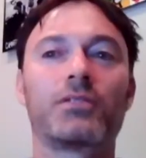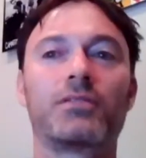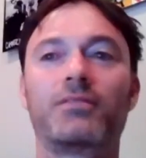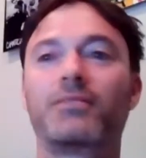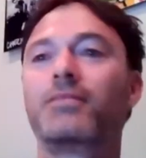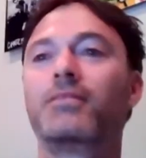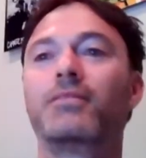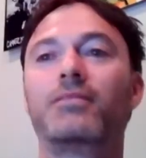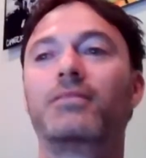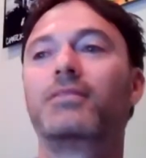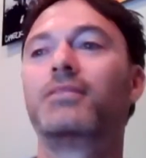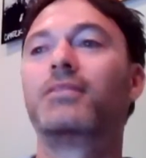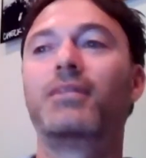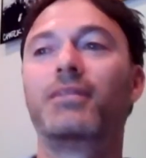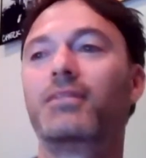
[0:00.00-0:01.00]
was
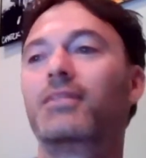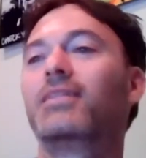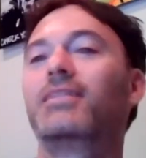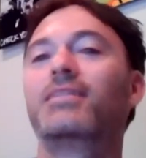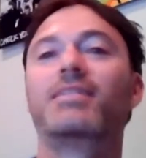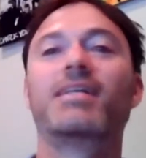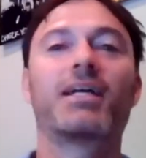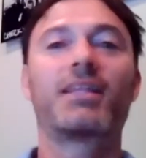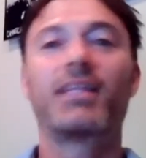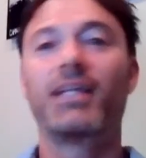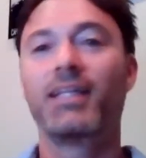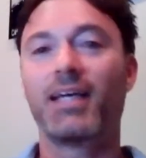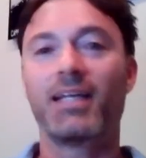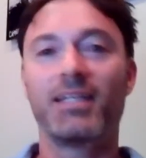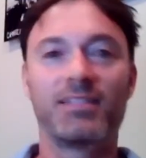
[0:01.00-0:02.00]

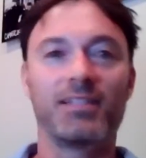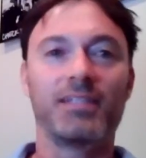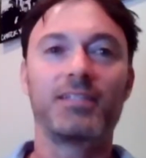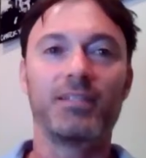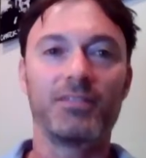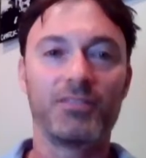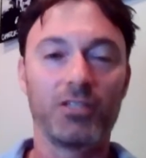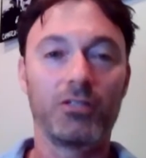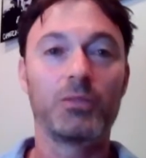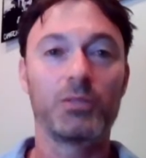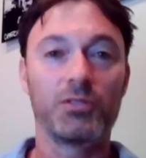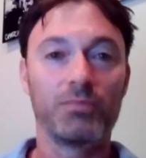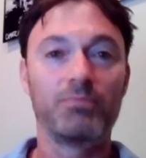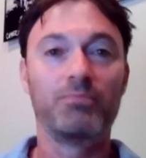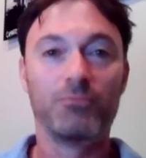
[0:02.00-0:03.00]
nothing that existed. So it
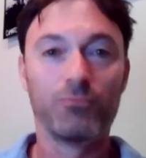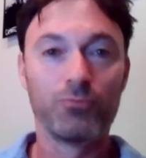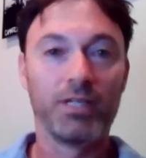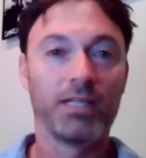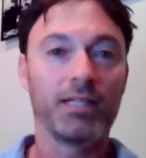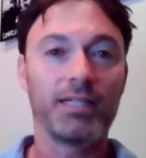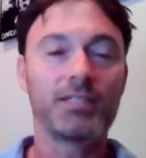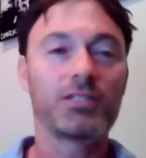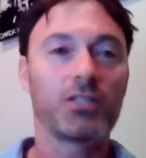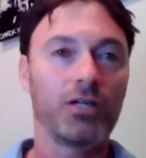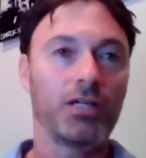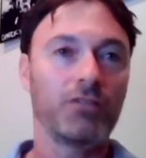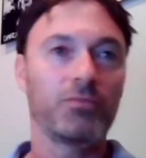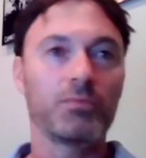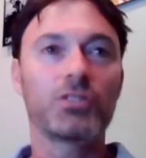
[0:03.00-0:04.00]
was really
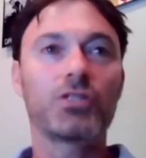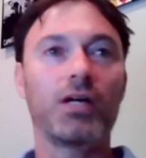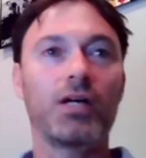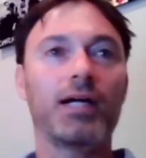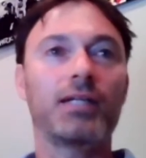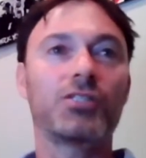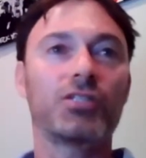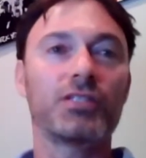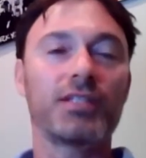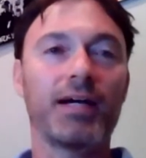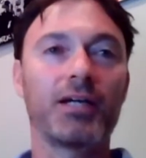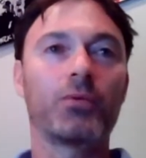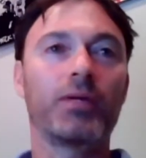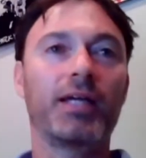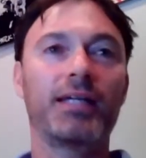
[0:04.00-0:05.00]
starting from scratch. It's
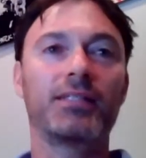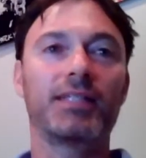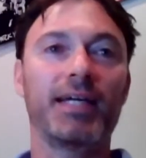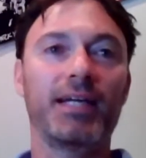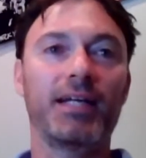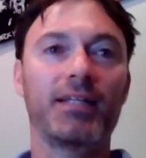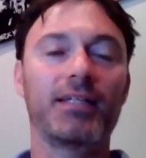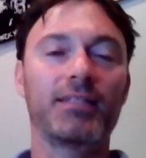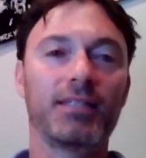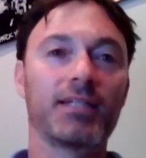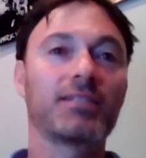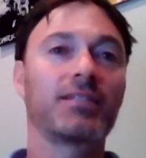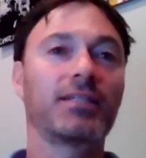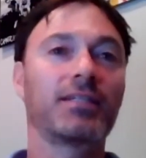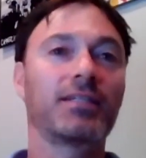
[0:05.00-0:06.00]
how do we get data that
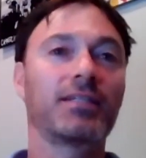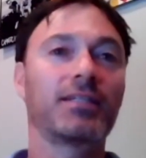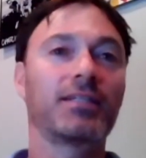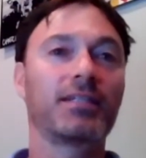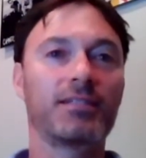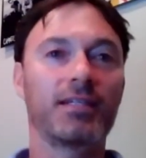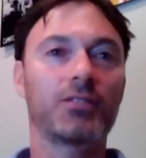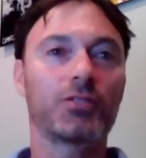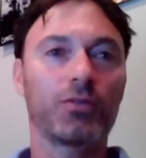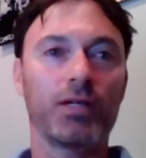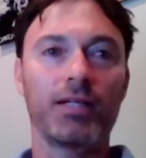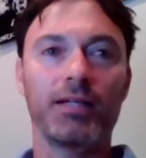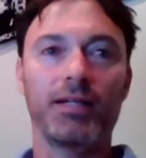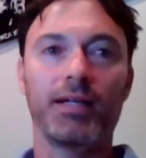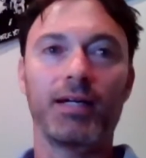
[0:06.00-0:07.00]
doesn't exist
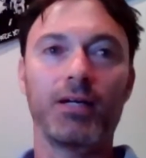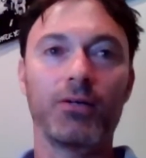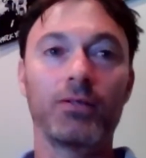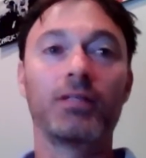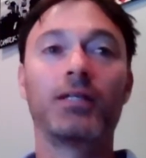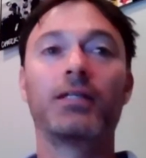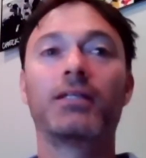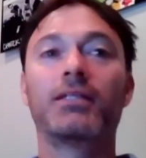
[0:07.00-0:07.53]
right now,